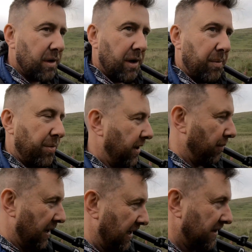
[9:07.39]
that you bring your
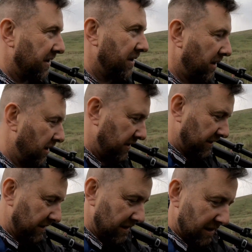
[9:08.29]
wellies,
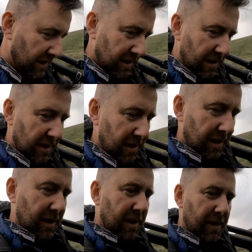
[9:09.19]
because,
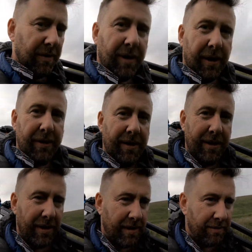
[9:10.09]
well,
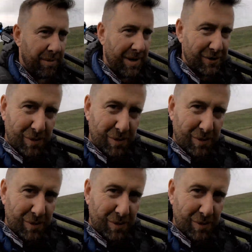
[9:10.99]
we may as